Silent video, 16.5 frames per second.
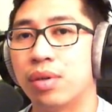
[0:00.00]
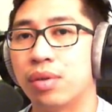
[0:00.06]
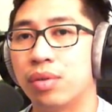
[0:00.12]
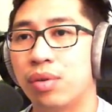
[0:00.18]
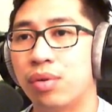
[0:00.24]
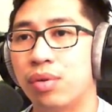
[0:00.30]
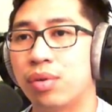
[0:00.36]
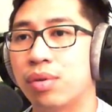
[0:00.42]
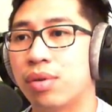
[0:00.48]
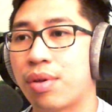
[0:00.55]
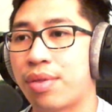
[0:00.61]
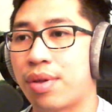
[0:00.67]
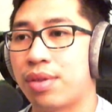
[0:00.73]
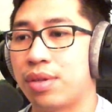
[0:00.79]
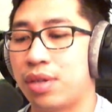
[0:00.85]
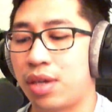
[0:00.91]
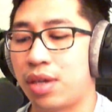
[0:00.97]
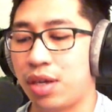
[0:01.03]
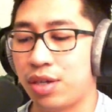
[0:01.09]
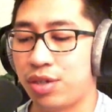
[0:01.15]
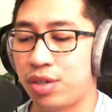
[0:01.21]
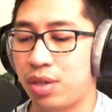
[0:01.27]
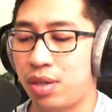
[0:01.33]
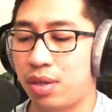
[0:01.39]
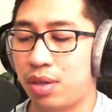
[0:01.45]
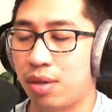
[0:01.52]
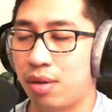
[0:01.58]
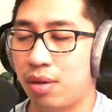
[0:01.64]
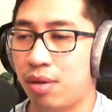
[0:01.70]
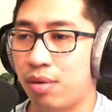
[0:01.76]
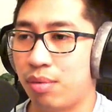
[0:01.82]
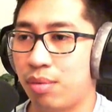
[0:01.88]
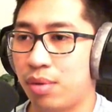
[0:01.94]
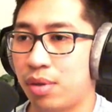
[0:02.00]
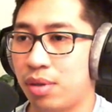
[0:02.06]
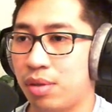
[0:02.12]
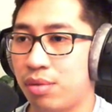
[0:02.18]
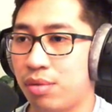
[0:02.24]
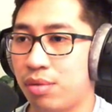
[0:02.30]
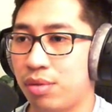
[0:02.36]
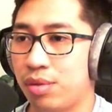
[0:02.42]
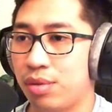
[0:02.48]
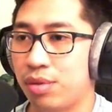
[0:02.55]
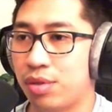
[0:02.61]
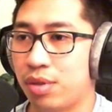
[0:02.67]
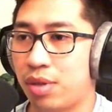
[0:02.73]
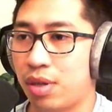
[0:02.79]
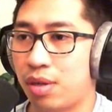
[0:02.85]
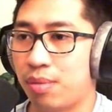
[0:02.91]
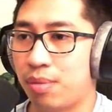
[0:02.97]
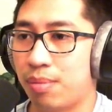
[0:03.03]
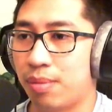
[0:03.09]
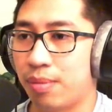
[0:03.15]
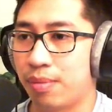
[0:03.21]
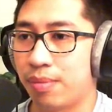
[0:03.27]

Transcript: local authentication, we're going to do username,